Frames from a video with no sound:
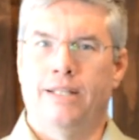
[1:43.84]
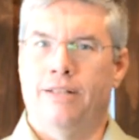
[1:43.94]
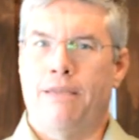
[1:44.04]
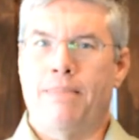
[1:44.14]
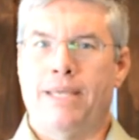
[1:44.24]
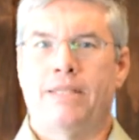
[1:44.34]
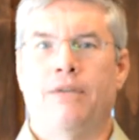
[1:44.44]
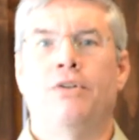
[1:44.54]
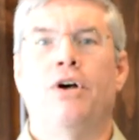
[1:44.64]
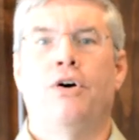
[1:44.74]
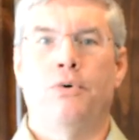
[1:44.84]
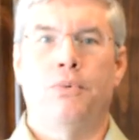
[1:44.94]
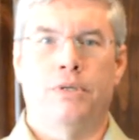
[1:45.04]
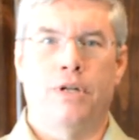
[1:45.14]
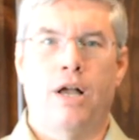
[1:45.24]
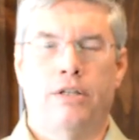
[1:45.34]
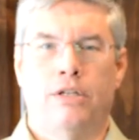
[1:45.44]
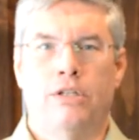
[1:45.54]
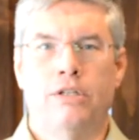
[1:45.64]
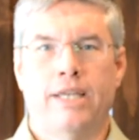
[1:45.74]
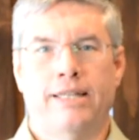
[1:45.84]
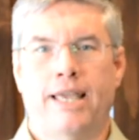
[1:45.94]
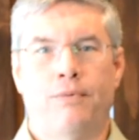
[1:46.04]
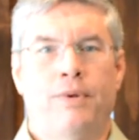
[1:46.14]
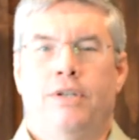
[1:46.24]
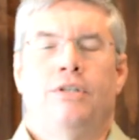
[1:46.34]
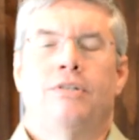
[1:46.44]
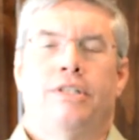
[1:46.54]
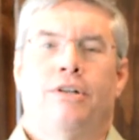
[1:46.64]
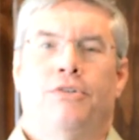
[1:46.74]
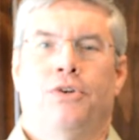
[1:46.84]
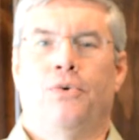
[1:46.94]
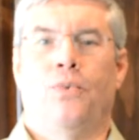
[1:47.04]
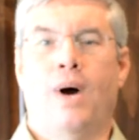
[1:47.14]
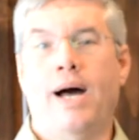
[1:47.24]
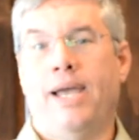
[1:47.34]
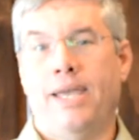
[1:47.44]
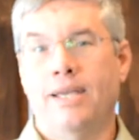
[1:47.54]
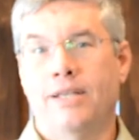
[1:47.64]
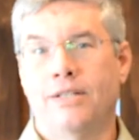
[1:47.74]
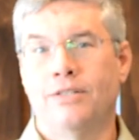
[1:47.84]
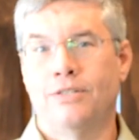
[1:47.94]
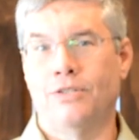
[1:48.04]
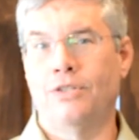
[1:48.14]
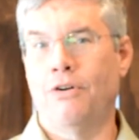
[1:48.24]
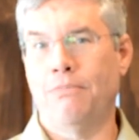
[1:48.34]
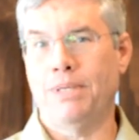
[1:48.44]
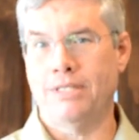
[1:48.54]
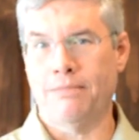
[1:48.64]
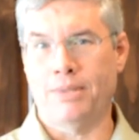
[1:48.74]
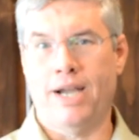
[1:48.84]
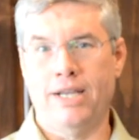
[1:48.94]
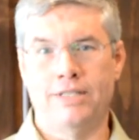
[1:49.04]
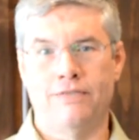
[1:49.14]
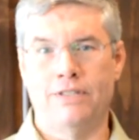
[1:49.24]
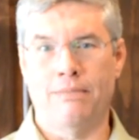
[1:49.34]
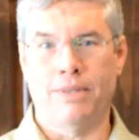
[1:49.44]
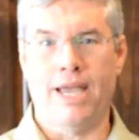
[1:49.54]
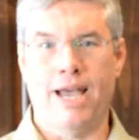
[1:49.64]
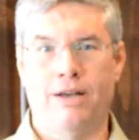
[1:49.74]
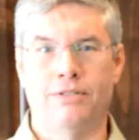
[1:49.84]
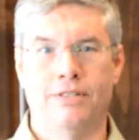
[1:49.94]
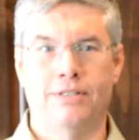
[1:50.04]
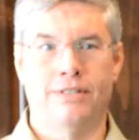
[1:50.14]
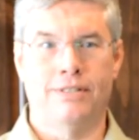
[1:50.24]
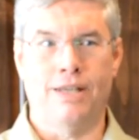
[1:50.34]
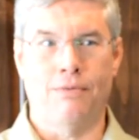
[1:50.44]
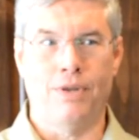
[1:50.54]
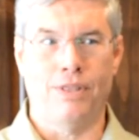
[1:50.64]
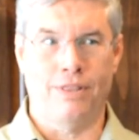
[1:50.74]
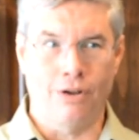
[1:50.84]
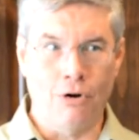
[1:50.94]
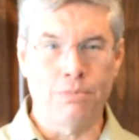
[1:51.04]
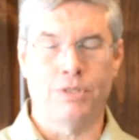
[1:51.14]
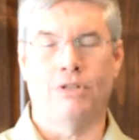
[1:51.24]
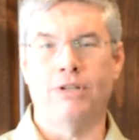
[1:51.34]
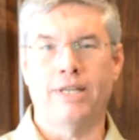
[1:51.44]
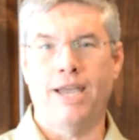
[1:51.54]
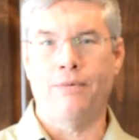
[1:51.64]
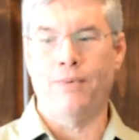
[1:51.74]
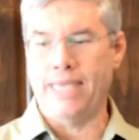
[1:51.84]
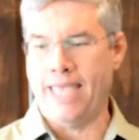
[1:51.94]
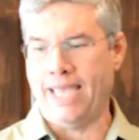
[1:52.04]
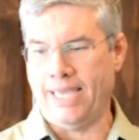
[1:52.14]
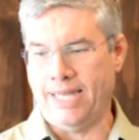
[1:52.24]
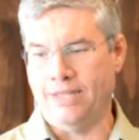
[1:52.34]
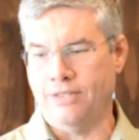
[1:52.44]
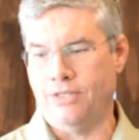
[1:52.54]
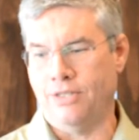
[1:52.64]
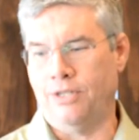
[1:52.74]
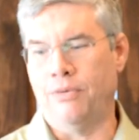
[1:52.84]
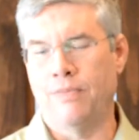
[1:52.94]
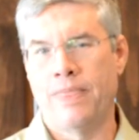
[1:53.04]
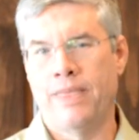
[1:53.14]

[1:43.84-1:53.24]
they may say, no, we're not going to look at that. We usually don't know why, so don't be surprised if some of the houses that we hope to look at we can't get into.